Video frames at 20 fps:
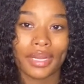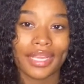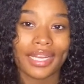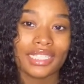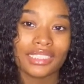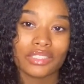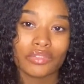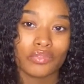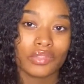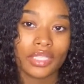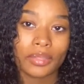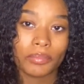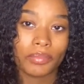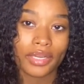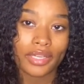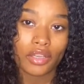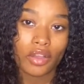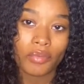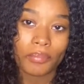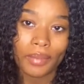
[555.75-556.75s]
it doesn't really
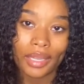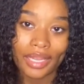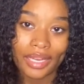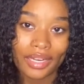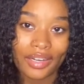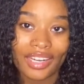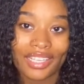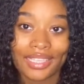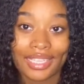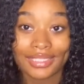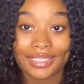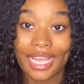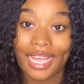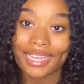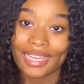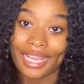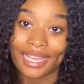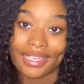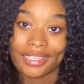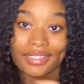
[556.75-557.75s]
break off my hair unless I
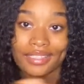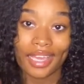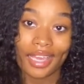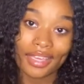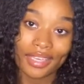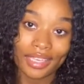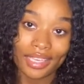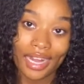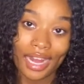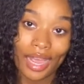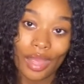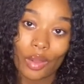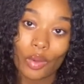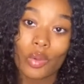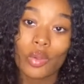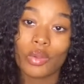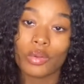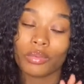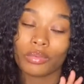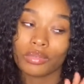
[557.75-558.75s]
like yank it out,